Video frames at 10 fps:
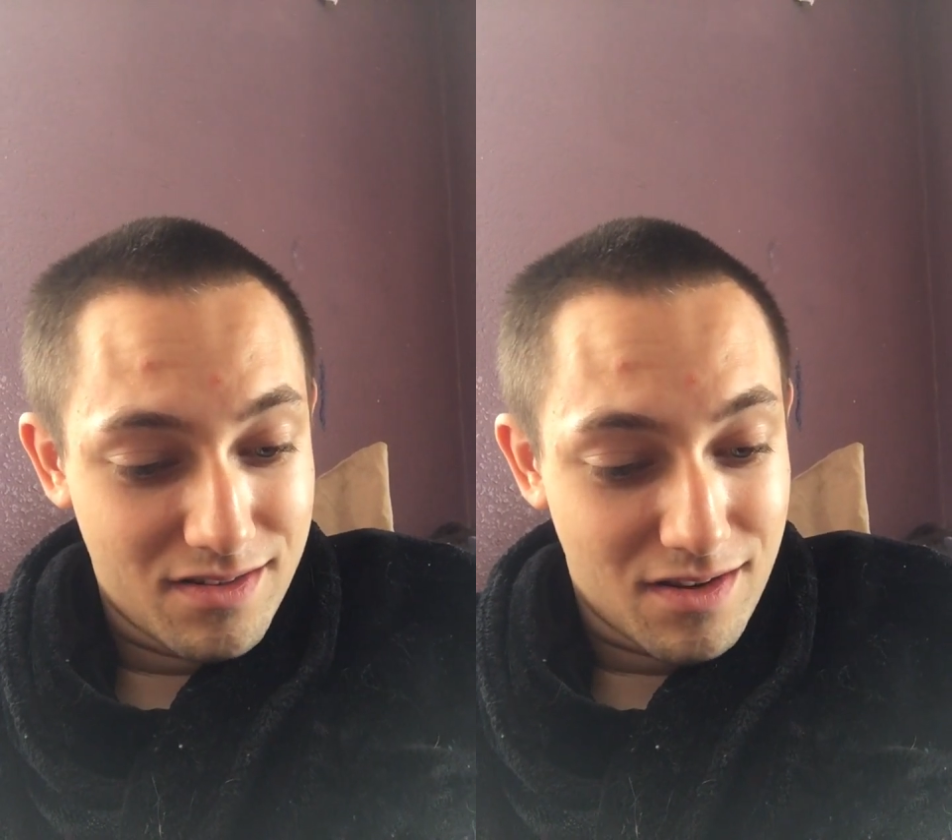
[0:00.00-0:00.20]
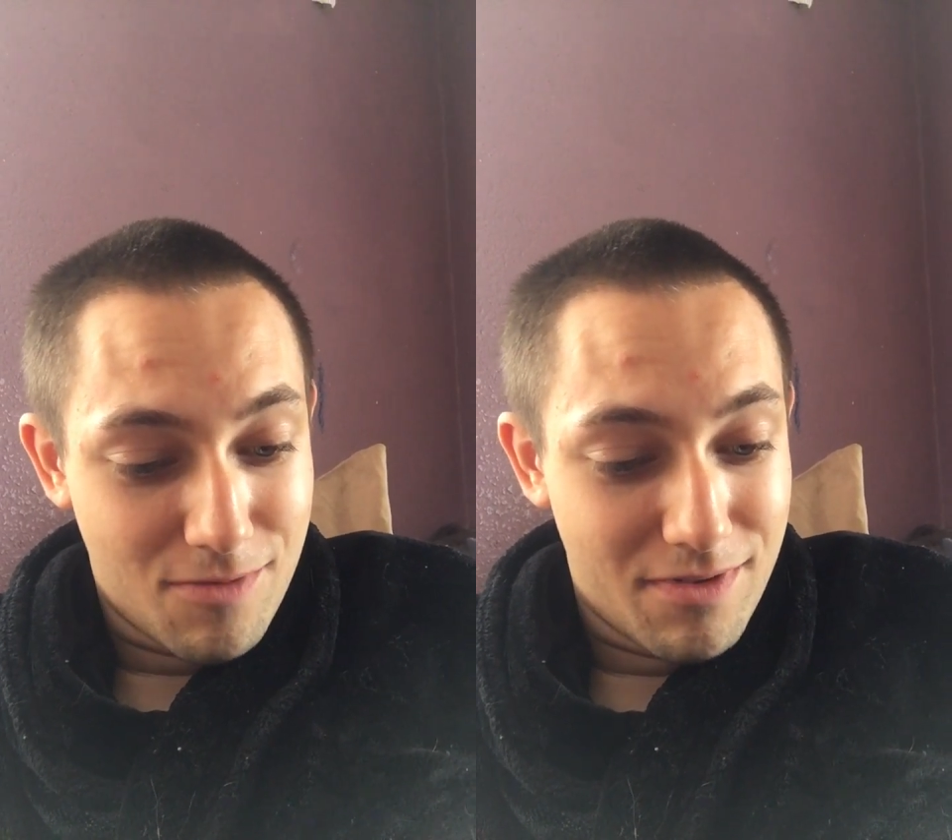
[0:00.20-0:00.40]

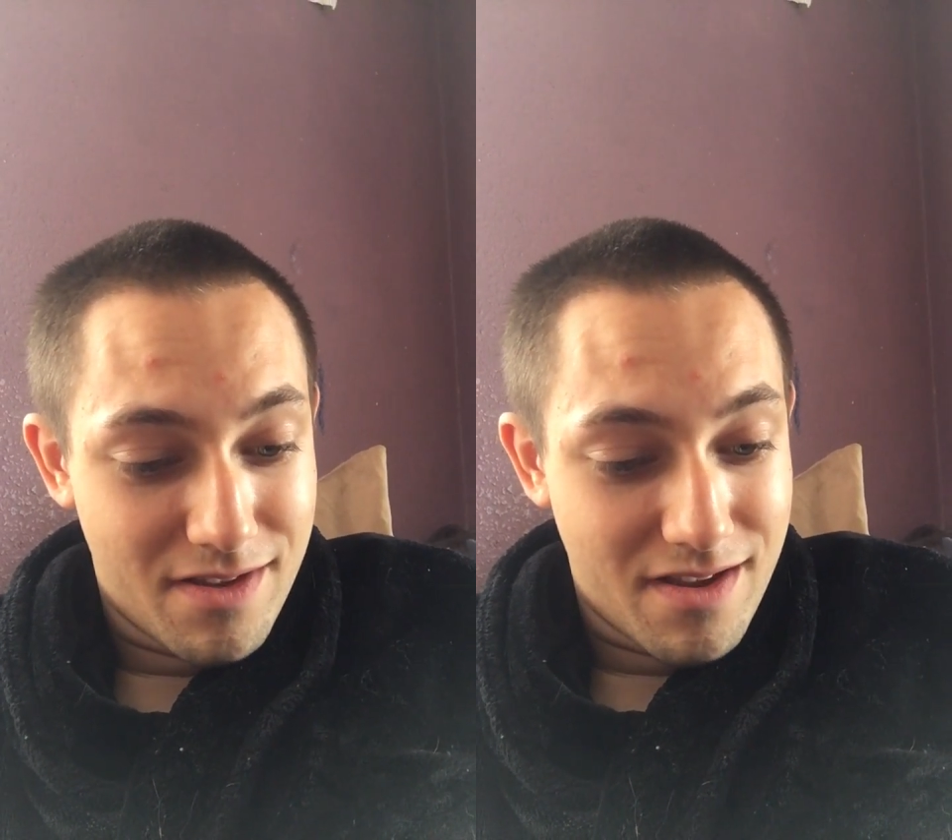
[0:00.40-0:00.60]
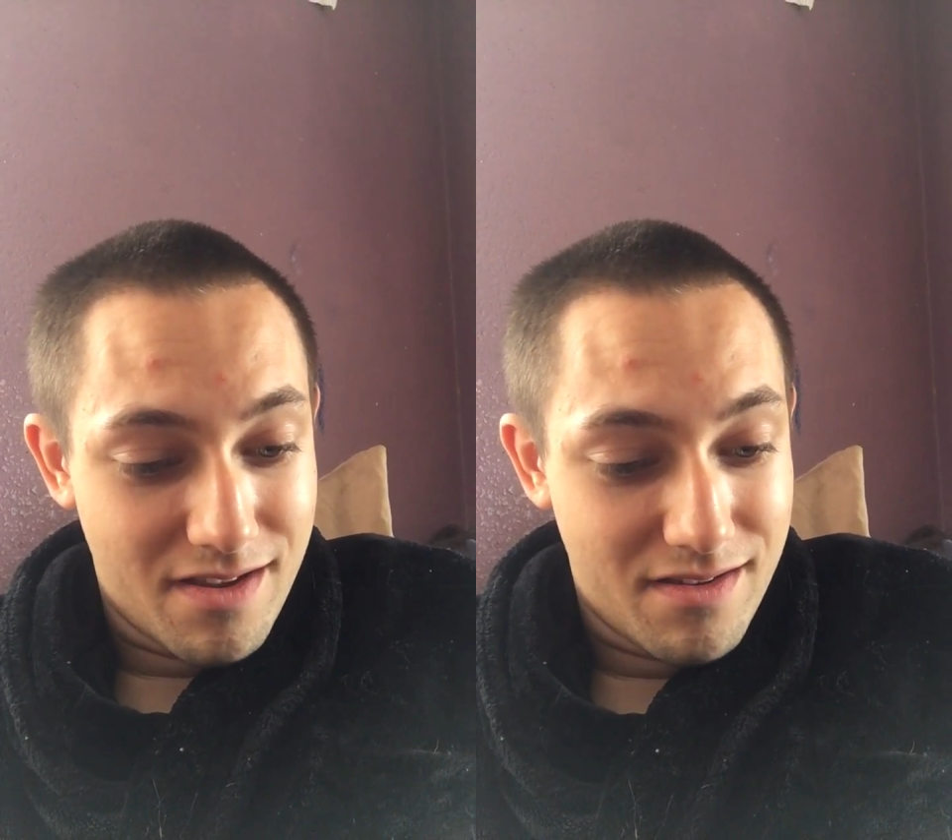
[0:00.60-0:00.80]
I'll be
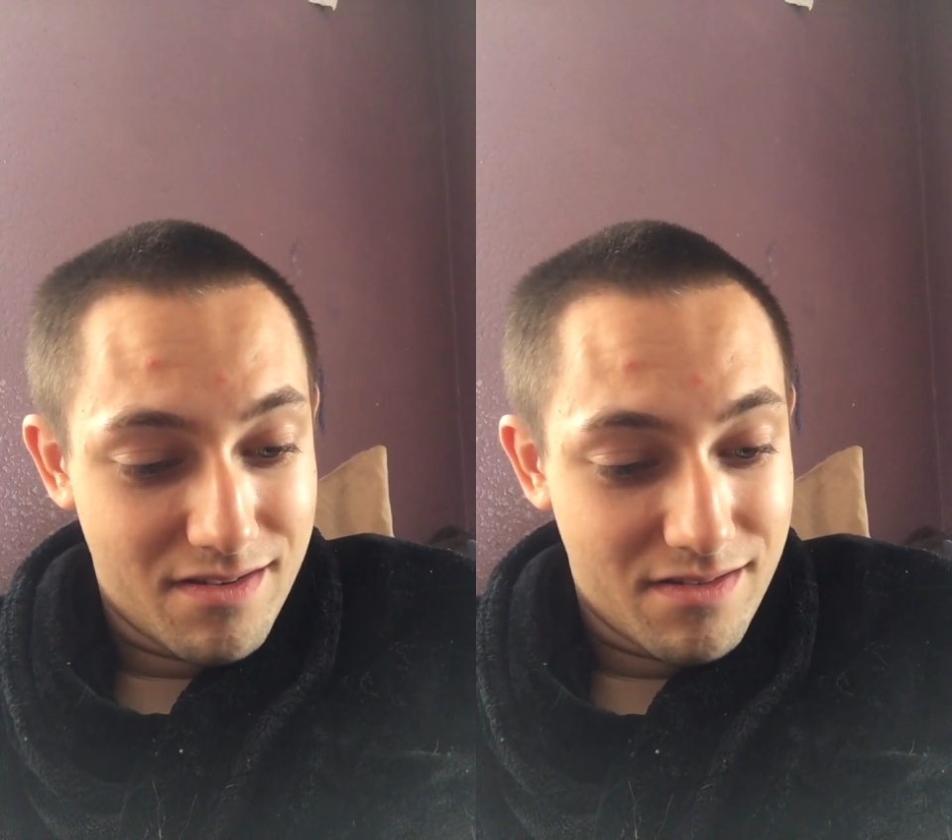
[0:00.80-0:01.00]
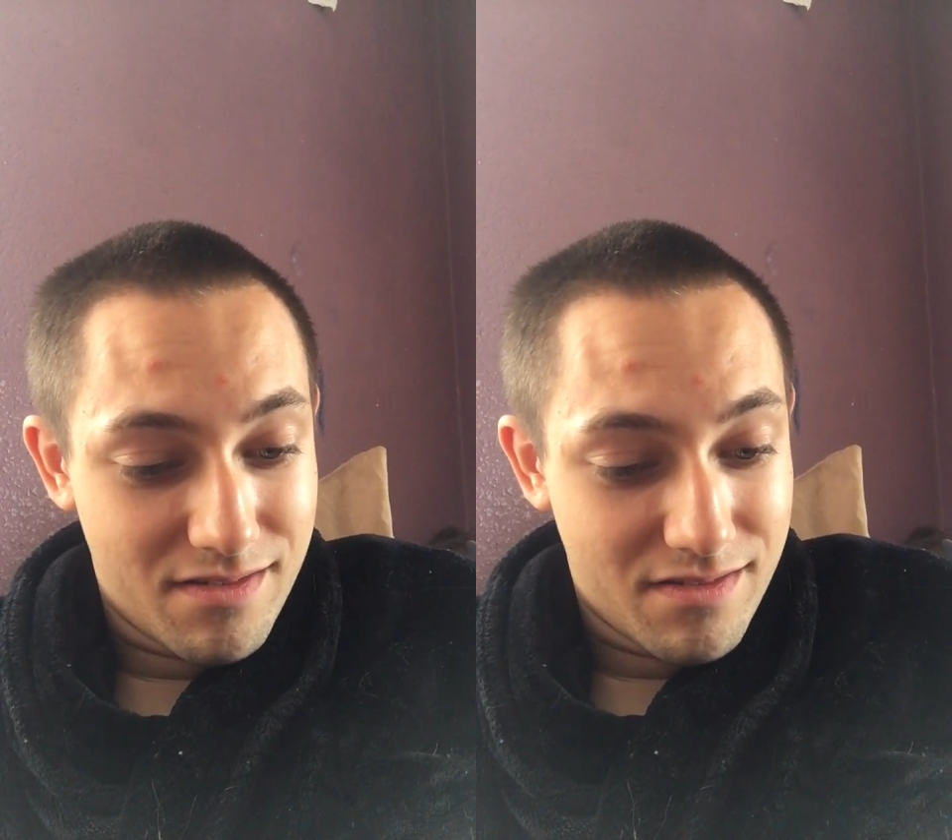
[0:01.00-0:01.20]

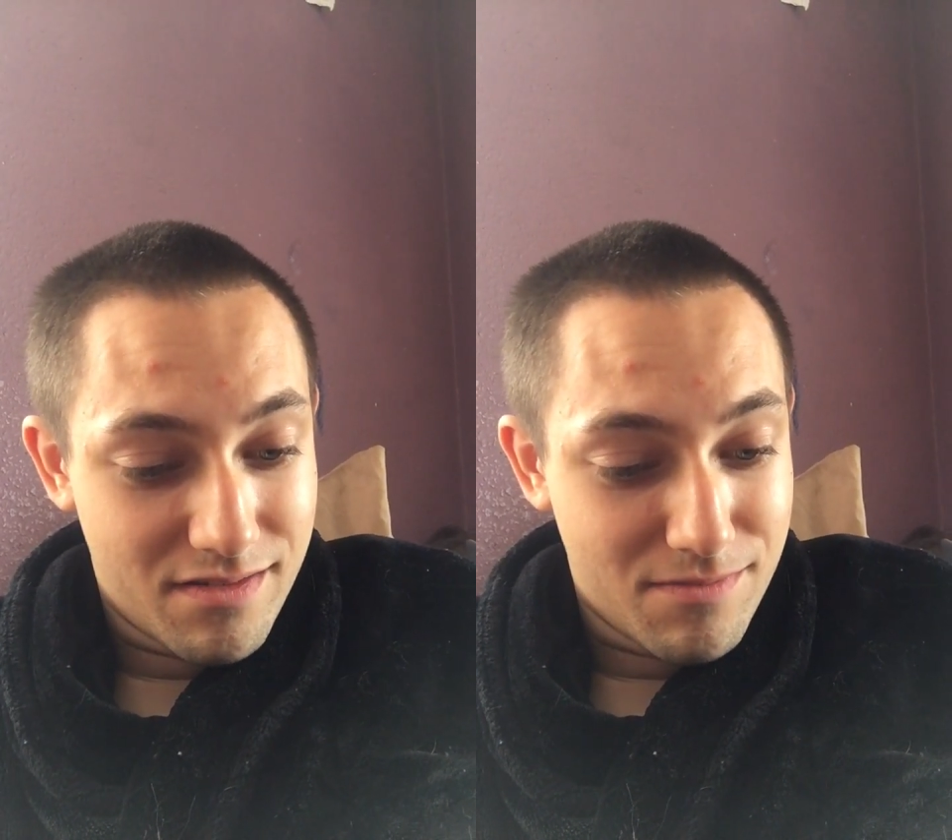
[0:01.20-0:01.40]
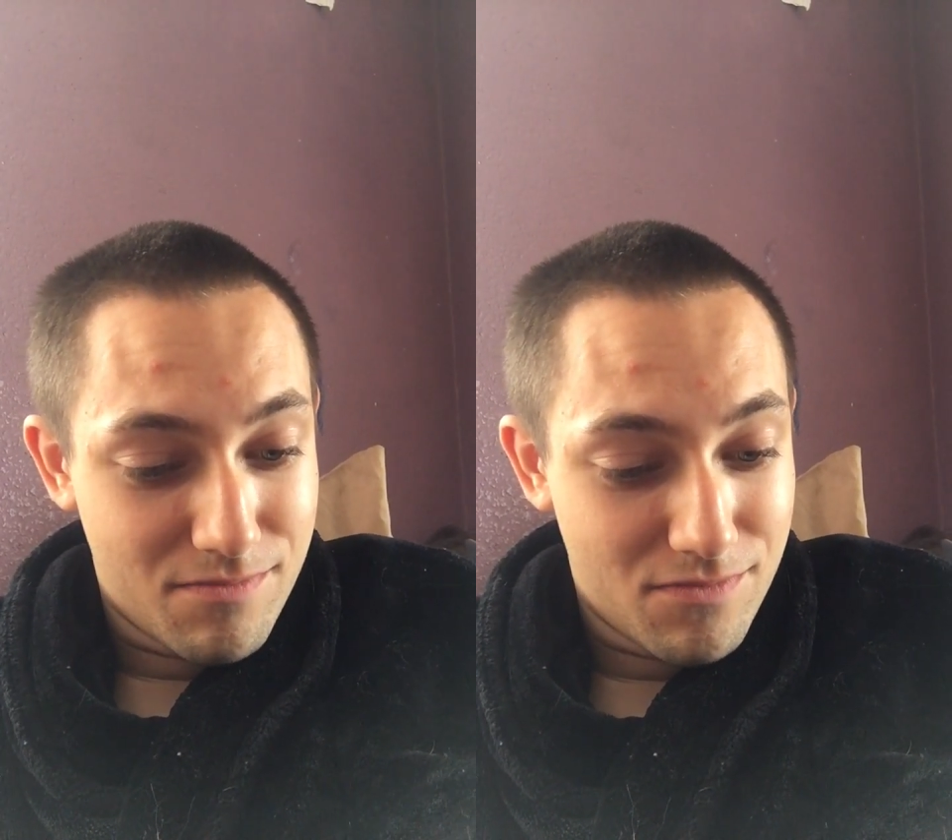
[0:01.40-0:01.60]
like,
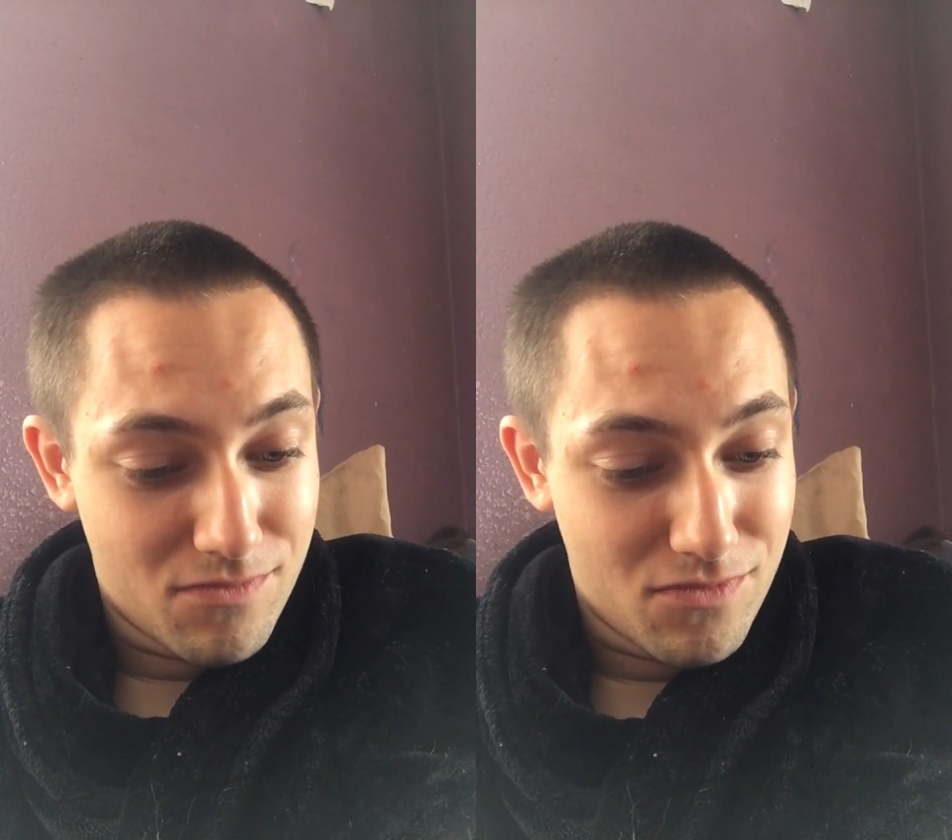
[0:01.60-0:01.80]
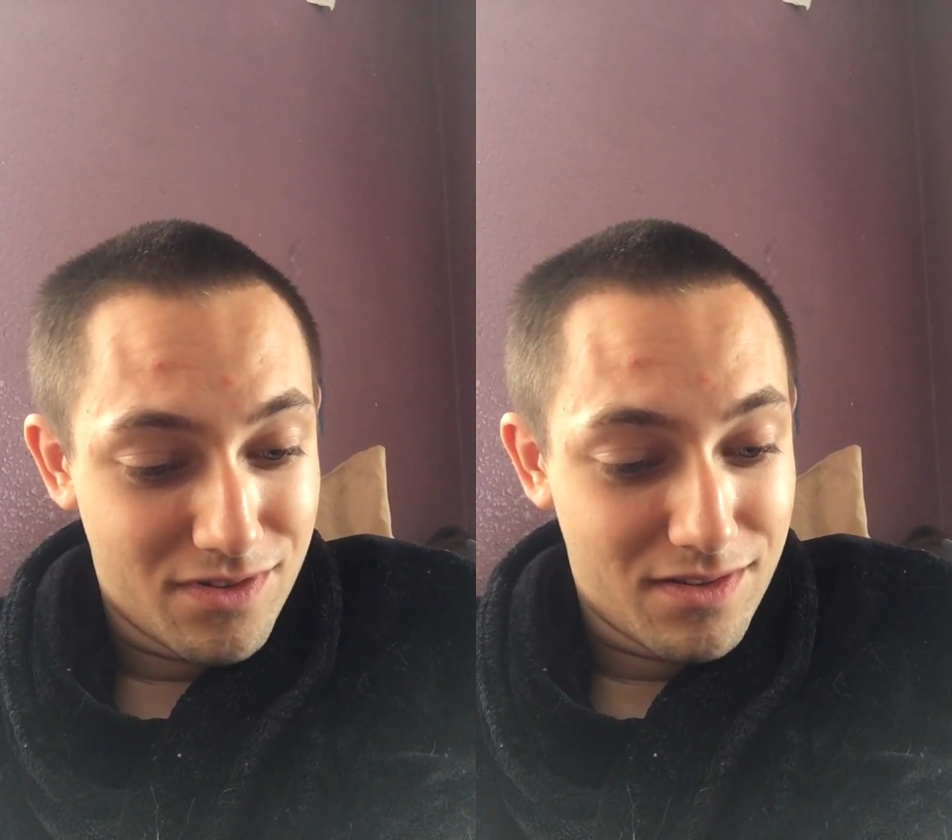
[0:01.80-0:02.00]

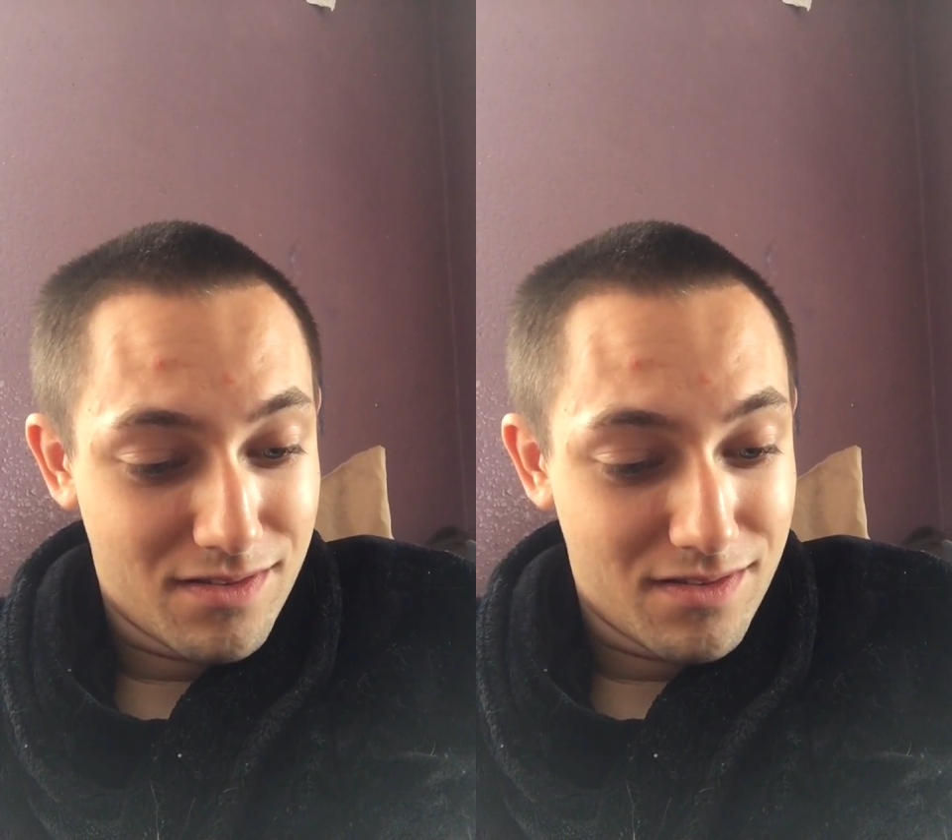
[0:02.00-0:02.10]
what